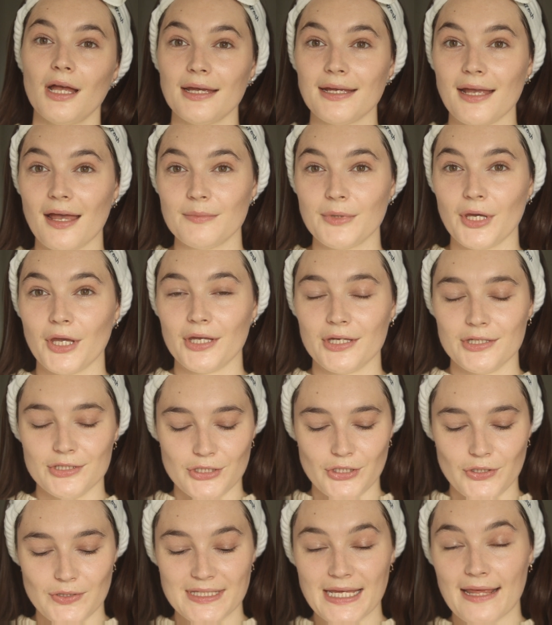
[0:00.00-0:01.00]
I am going
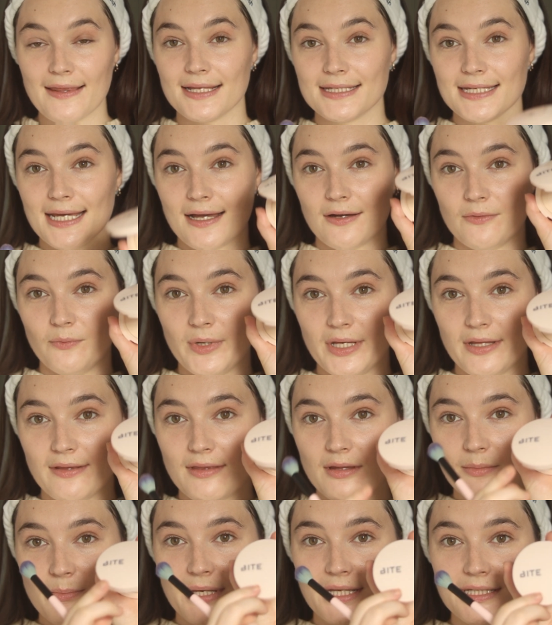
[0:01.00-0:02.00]
to set that down
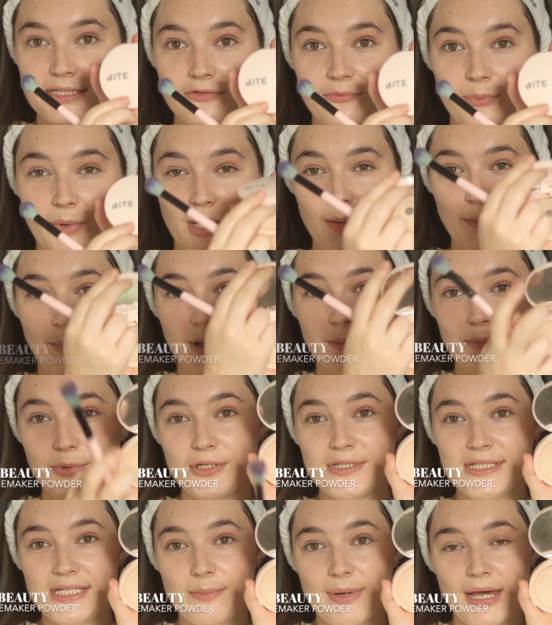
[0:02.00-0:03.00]
with a bit of my By
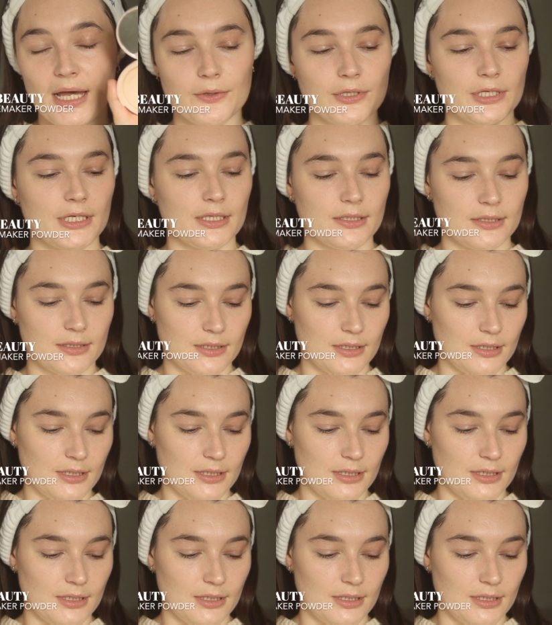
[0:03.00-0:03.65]
Beauty powder.